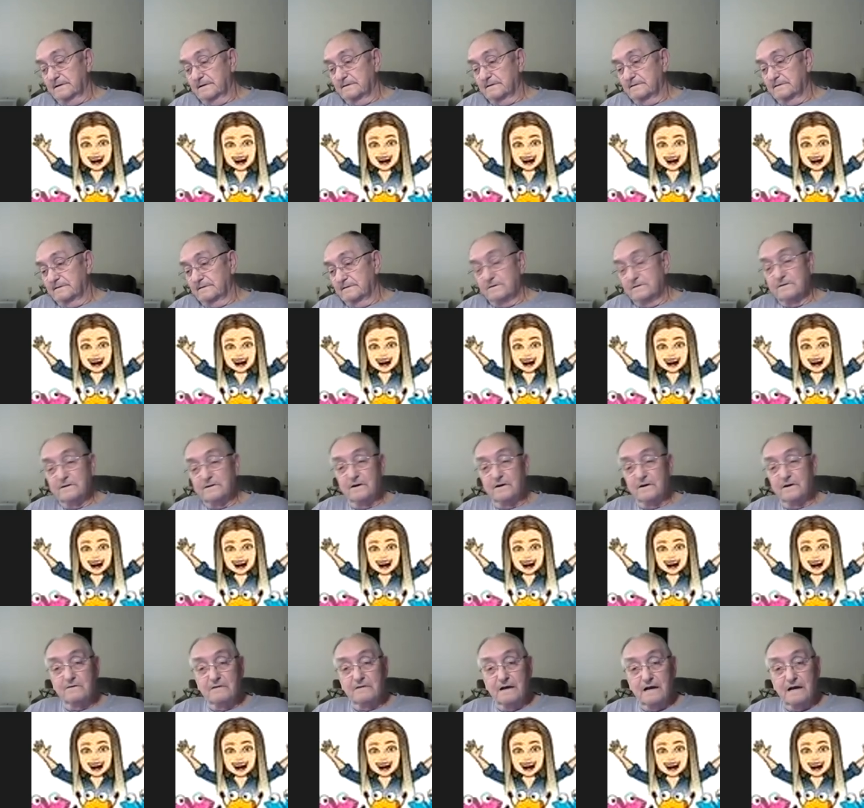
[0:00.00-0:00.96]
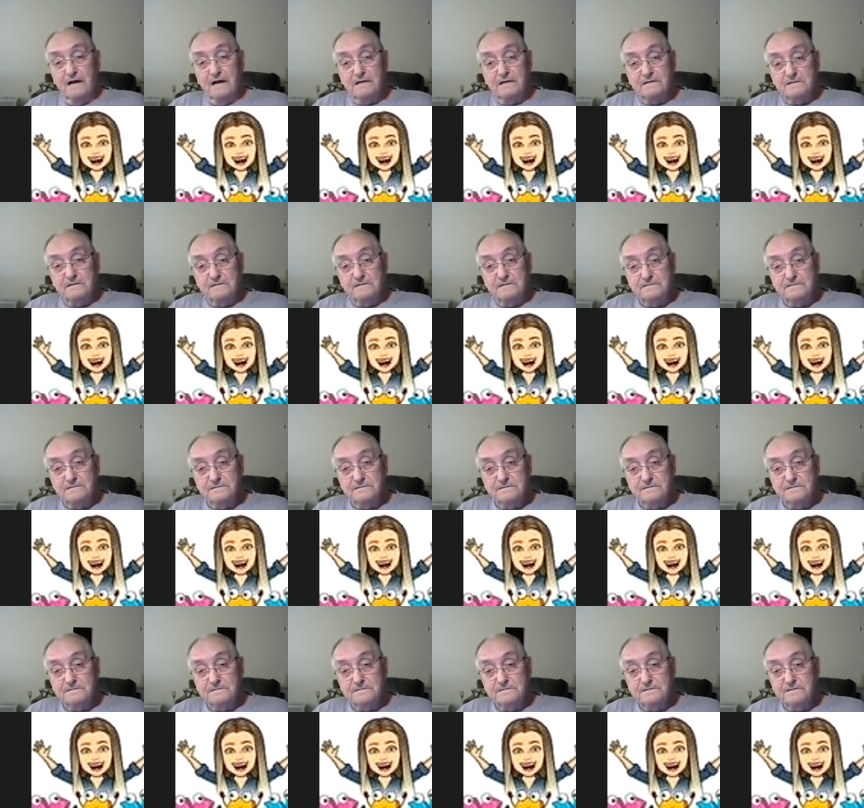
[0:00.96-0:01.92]
Speaker 1: doing all right.
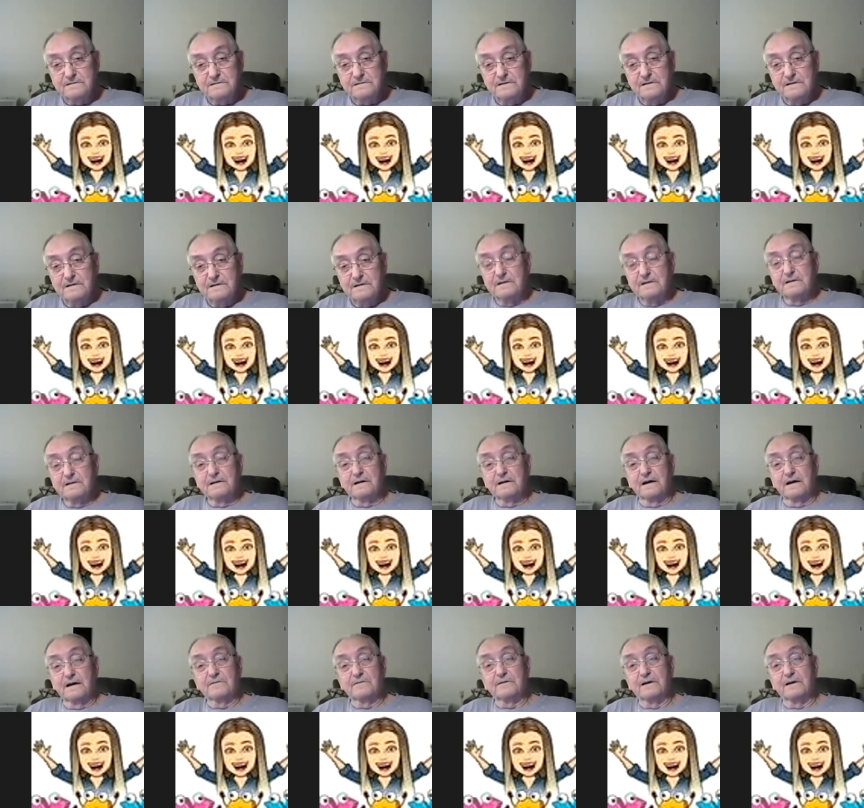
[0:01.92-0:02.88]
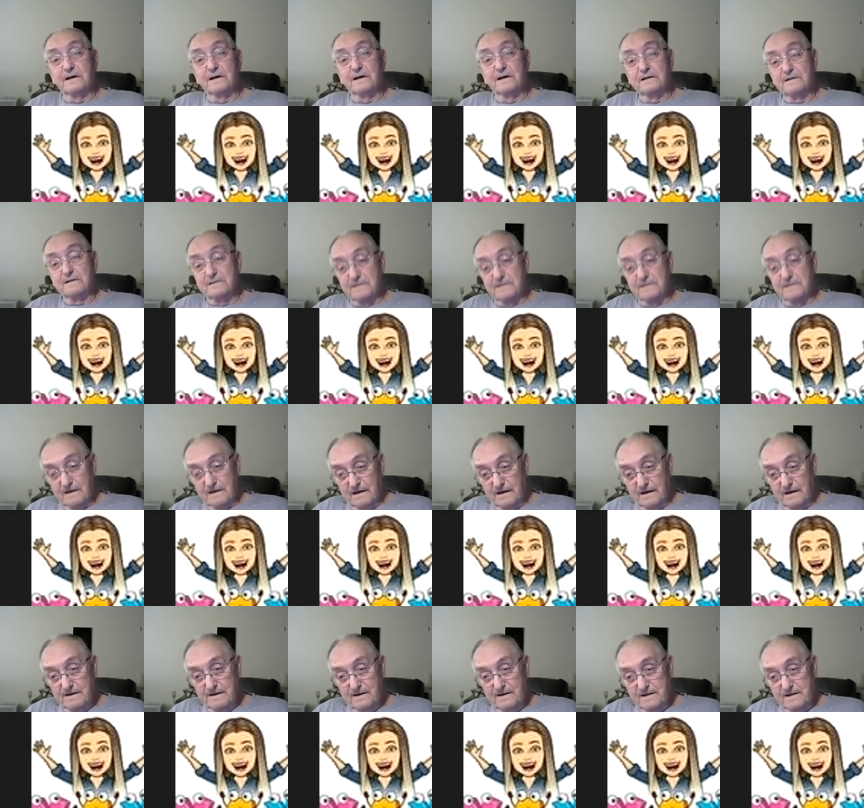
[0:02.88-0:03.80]
I've got God.